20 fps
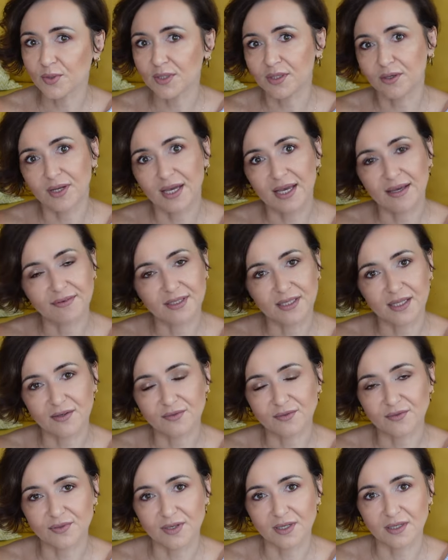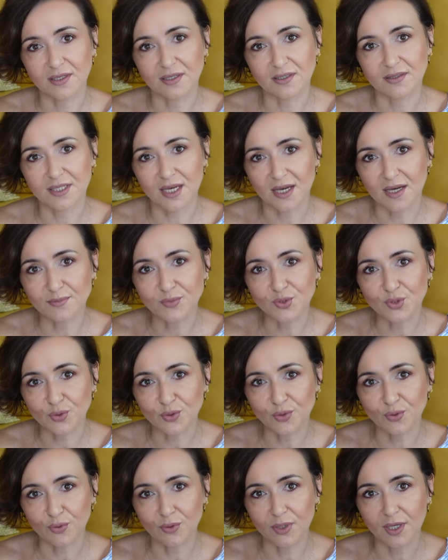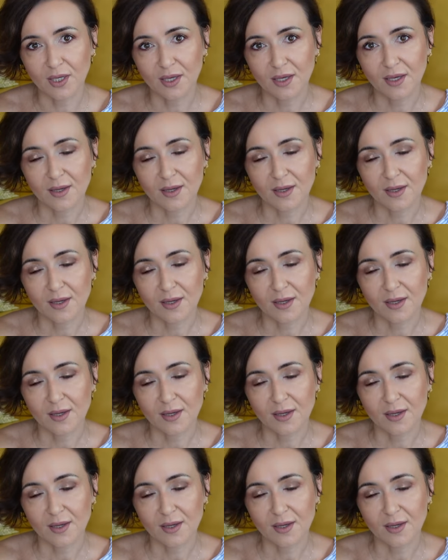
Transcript: we don't have enough uh, time to cook